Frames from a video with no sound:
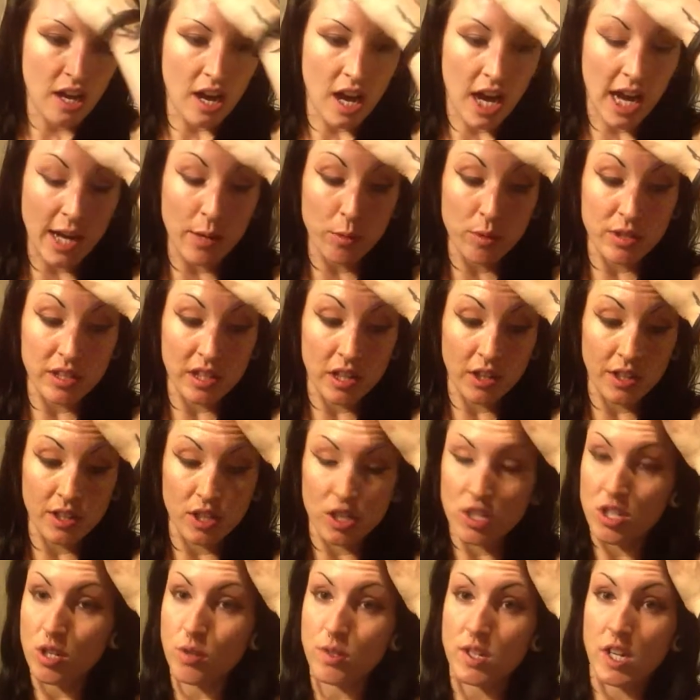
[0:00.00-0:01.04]
I was literally
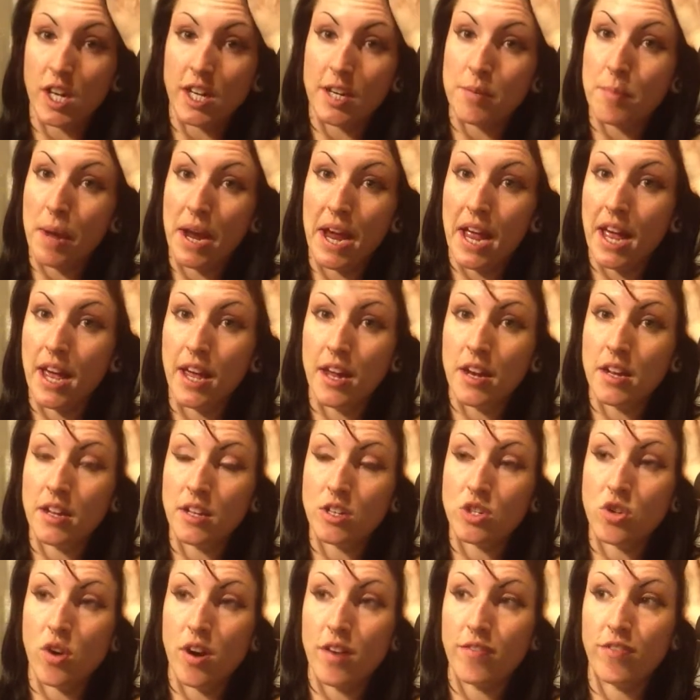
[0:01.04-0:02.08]
just so stuck in my head
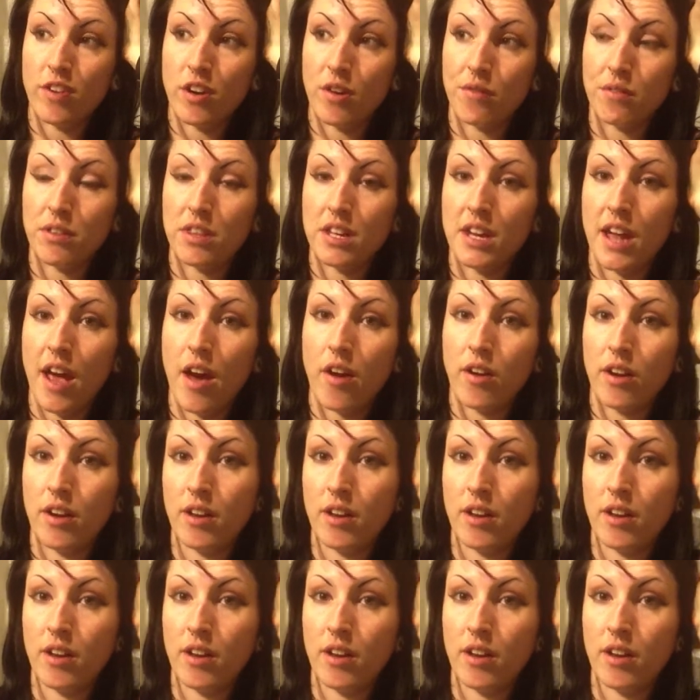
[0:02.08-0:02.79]
and trying to figure everything out,